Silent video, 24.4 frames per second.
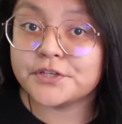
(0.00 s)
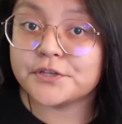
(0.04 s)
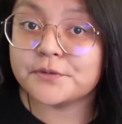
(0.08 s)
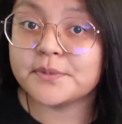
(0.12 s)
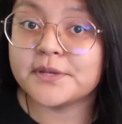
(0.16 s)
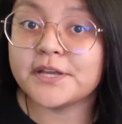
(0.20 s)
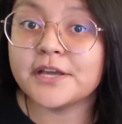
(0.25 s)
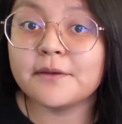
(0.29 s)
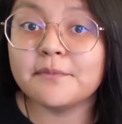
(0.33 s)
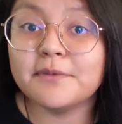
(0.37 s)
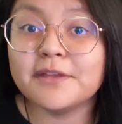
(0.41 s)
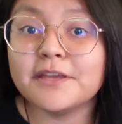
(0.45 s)
to
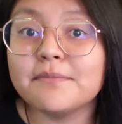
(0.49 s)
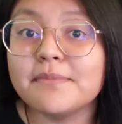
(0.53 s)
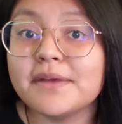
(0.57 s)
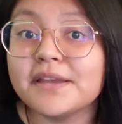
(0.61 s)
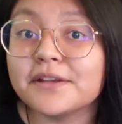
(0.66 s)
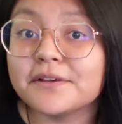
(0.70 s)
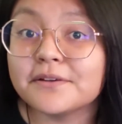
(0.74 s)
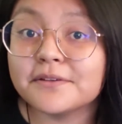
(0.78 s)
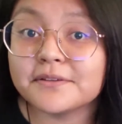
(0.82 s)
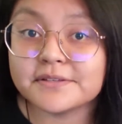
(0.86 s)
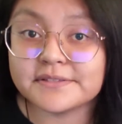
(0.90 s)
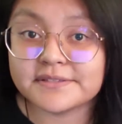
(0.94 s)
becoming a
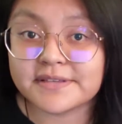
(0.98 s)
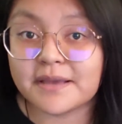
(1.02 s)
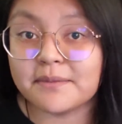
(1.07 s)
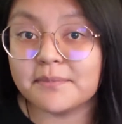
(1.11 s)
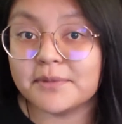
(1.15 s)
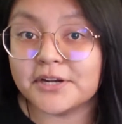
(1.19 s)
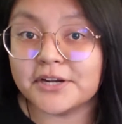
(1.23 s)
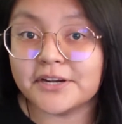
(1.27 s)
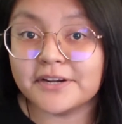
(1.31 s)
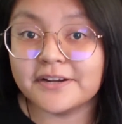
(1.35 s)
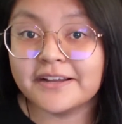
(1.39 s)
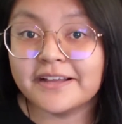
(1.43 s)
medical
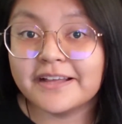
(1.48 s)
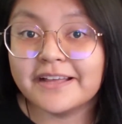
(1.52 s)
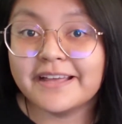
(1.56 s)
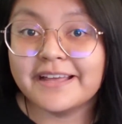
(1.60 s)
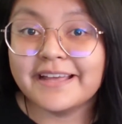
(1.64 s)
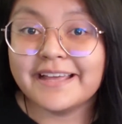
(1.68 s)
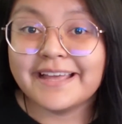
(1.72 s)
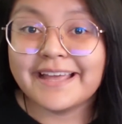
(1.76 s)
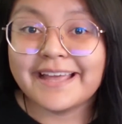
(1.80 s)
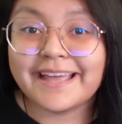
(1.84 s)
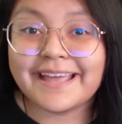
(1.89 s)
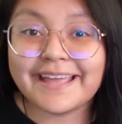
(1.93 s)
examiner.
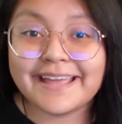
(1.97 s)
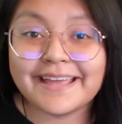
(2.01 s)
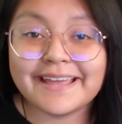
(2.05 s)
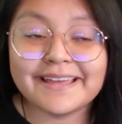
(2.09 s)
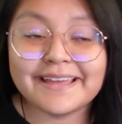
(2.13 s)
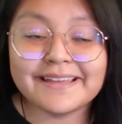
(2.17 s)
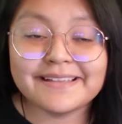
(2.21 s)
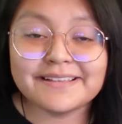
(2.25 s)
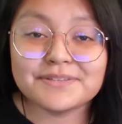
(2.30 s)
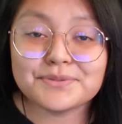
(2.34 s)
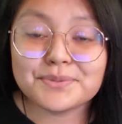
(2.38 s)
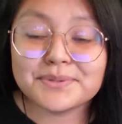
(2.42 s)

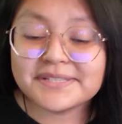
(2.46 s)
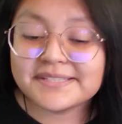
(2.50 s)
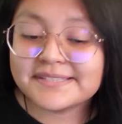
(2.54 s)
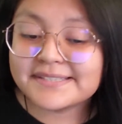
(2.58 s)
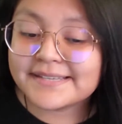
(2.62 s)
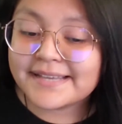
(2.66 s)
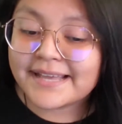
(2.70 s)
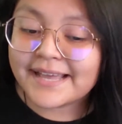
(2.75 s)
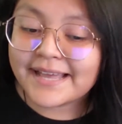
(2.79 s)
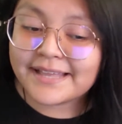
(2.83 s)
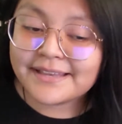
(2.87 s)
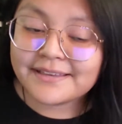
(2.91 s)
And towards
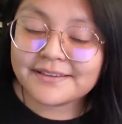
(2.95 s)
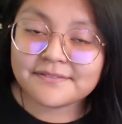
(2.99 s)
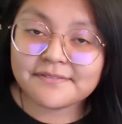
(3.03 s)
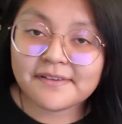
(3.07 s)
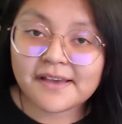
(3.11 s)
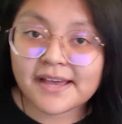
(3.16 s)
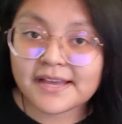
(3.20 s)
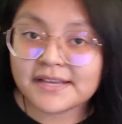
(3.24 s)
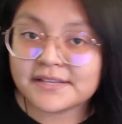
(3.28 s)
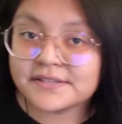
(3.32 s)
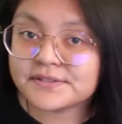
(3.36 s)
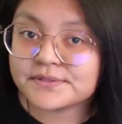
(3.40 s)
the end of
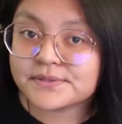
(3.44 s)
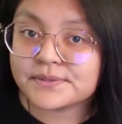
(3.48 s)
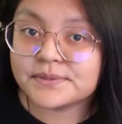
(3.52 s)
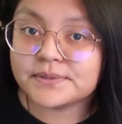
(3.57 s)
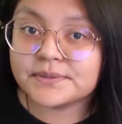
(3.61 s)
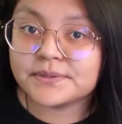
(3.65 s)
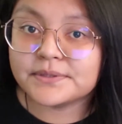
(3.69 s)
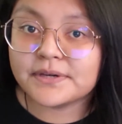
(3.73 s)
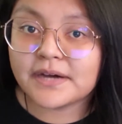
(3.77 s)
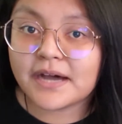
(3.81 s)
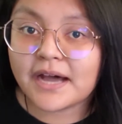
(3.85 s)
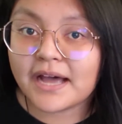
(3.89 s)
high
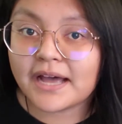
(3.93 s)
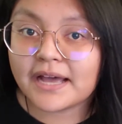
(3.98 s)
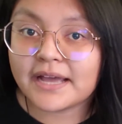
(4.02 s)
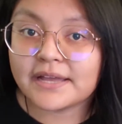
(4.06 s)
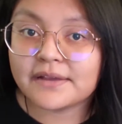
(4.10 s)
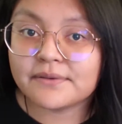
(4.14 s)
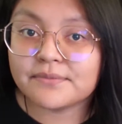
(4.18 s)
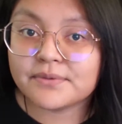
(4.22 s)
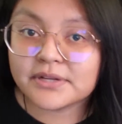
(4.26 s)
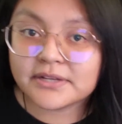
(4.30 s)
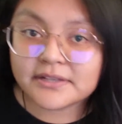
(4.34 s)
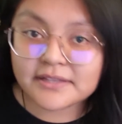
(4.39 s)
school, I
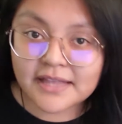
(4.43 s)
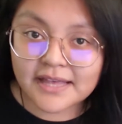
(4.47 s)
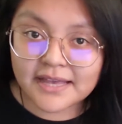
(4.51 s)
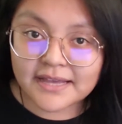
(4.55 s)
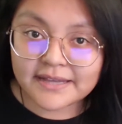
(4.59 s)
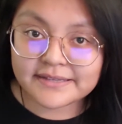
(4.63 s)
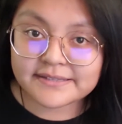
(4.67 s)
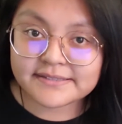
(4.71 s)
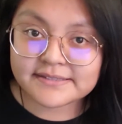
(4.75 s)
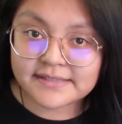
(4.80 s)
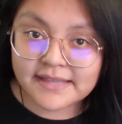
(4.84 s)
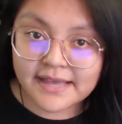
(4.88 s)

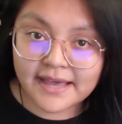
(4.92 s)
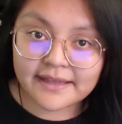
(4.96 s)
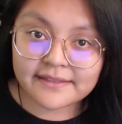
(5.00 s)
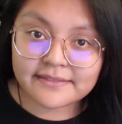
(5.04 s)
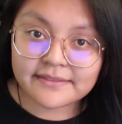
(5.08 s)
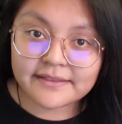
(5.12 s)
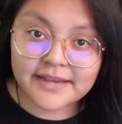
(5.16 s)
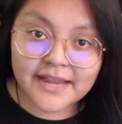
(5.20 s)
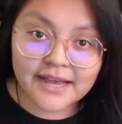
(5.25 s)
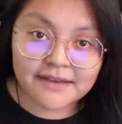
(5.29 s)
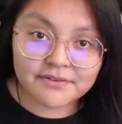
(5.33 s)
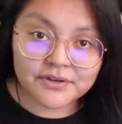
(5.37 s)
realized that
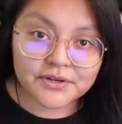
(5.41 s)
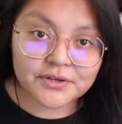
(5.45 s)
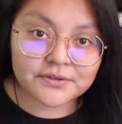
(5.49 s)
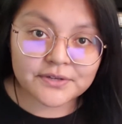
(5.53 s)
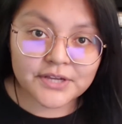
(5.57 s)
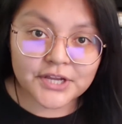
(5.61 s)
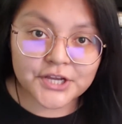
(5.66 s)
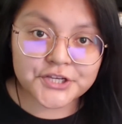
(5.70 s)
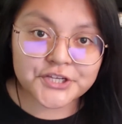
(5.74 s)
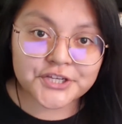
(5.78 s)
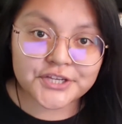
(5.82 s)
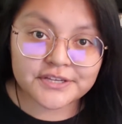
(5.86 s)
the Navajo
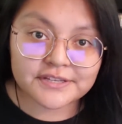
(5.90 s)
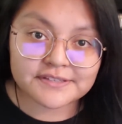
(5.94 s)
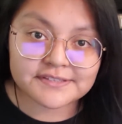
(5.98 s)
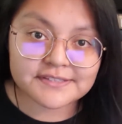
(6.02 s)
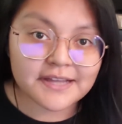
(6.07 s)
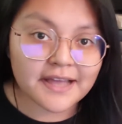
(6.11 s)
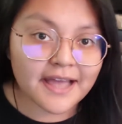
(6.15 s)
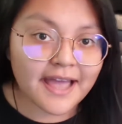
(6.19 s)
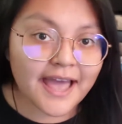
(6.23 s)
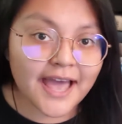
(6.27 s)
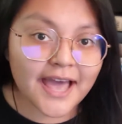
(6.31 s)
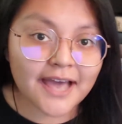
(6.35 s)
Nation does
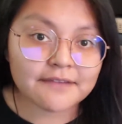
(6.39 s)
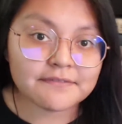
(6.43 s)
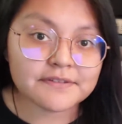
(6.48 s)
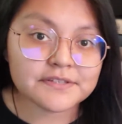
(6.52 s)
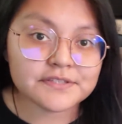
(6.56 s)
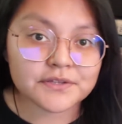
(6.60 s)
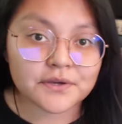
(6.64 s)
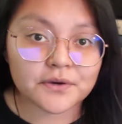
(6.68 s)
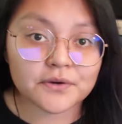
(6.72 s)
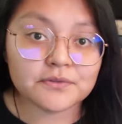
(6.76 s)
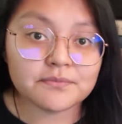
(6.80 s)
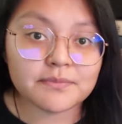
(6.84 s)
not have
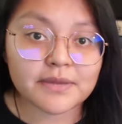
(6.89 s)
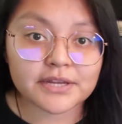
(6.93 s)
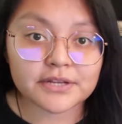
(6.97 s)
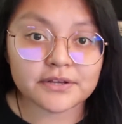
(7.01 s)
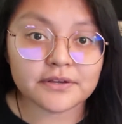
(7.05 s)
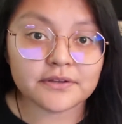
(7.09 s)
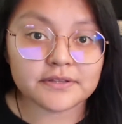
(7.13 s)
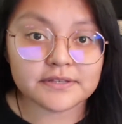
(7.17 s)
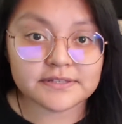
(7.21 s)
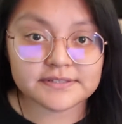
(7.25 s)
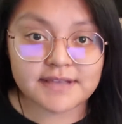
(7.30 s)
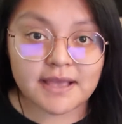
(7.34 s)
its own
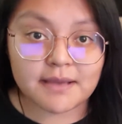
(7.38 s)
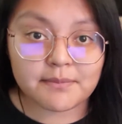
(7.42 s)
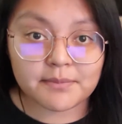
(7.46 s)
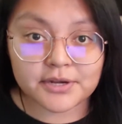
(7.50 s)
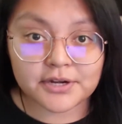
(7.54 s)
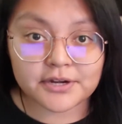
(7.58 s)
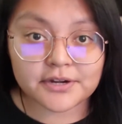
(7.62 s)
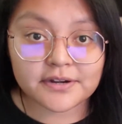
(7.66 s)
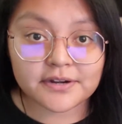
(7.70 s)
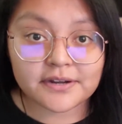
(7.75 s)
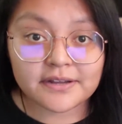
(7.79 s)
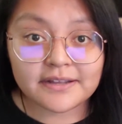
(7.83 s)
medical
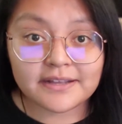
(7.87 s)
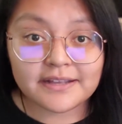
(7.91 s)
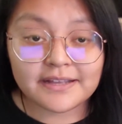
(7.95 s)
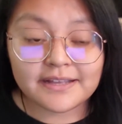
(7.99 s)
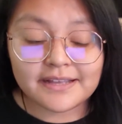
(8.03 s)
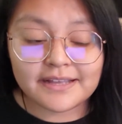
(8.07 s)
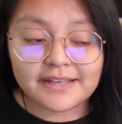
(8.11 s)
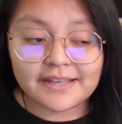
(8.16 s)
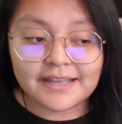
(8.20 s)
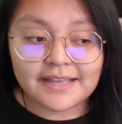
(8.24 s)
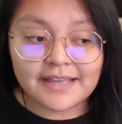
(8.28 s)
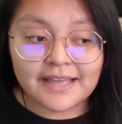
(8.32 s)
examiner.
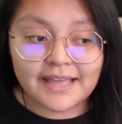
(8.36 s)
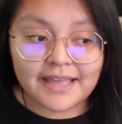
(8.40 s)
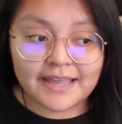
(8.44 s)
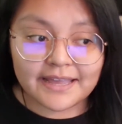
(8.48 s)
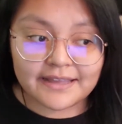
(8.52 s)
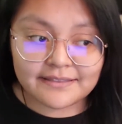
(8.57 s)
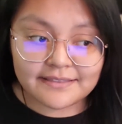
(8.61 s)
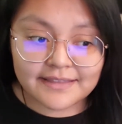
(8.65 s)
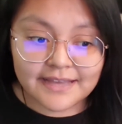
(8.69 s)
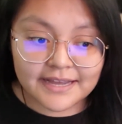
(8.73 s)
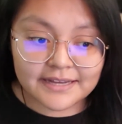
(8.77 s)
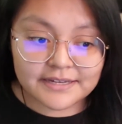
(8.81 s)

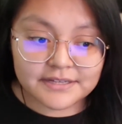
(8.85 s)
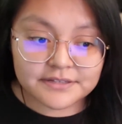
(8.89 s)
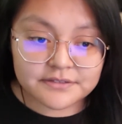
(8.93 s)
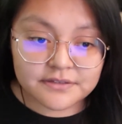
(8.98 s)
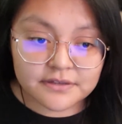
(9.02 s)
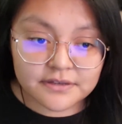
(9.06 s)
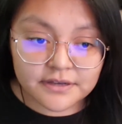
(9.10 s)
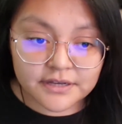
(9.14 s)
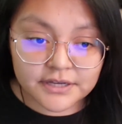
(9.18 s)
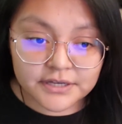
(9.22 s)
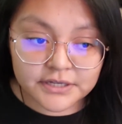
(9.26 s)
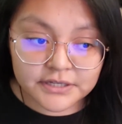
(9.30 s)
And that is
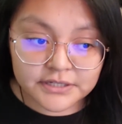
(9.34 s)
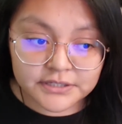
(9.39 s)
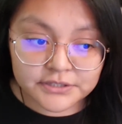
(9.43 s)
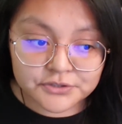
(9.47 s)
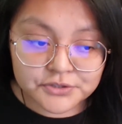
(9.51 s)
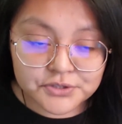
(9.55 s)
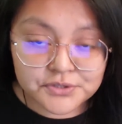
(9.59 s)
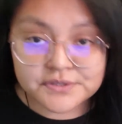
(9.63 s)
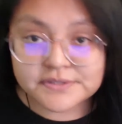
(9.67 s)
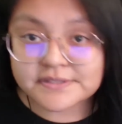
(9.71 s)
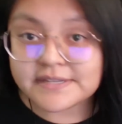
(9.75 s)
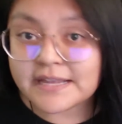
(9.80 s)
a
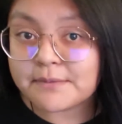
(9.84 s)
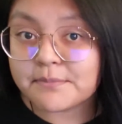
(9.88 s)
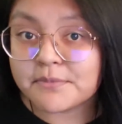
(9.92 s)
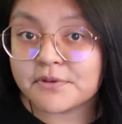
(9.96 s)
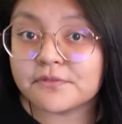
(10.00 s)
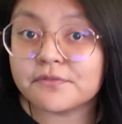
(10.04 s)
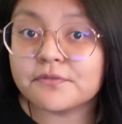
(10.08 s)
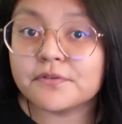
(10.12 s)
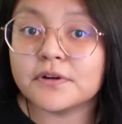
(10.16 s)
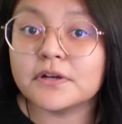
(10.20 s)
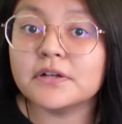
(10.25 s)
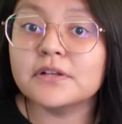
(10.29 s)
true
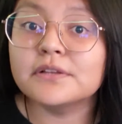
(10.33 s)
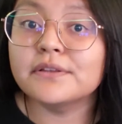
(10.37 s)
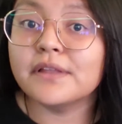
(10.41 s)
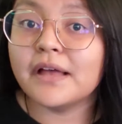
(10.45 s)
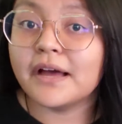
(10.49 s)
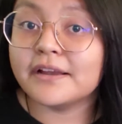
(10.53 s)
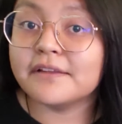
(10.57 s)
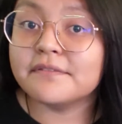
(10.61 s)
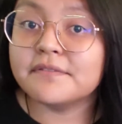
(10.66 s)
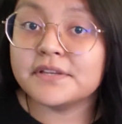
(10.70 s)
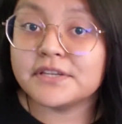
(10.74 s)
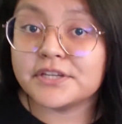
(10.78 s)
statement for a
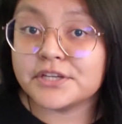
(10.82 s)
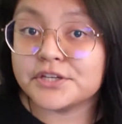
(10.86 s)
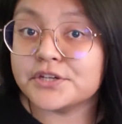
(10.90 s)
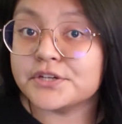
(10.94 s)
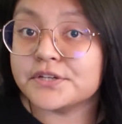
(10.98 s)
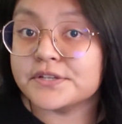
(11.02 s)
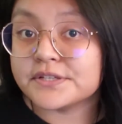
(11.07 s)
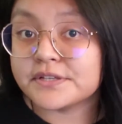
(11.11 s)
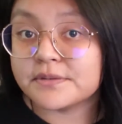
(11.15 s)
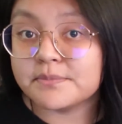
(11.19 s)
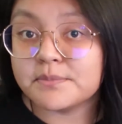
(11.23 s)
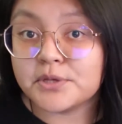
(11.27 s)
lot of
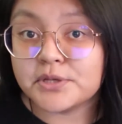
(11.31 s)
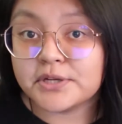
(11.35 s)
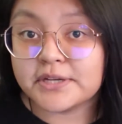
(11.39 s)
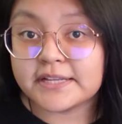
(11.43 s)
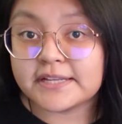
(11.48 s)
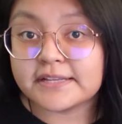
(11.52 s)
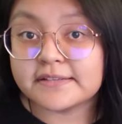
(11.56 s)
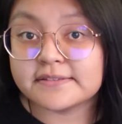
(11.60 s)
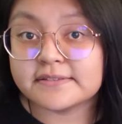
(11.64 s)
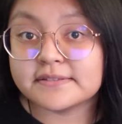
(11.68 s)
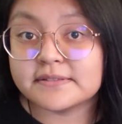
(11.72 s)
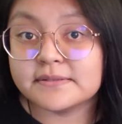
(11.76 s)
Indigenous
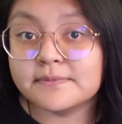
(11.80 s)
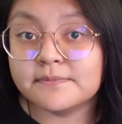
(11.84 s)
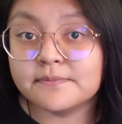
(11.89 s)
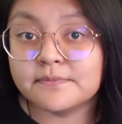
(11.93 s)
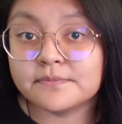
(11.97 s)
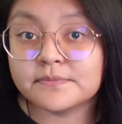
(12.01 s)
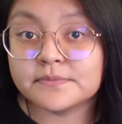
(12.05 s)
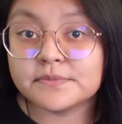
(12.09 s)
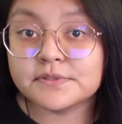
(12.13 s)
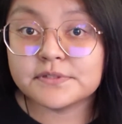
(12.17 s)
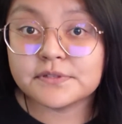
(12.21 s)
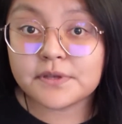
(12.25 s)
communities.
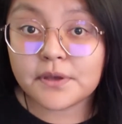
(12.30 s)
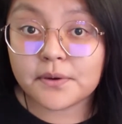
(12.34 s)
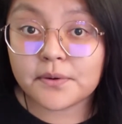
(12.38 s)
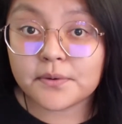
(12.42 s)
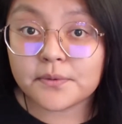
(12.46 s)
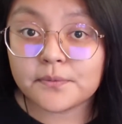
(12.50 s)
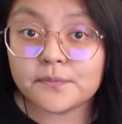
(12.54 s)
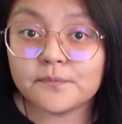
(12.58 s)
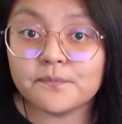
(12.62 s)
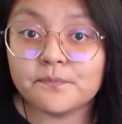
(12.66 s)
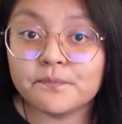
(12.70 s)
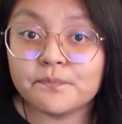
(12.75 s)

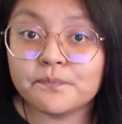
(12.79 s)
So,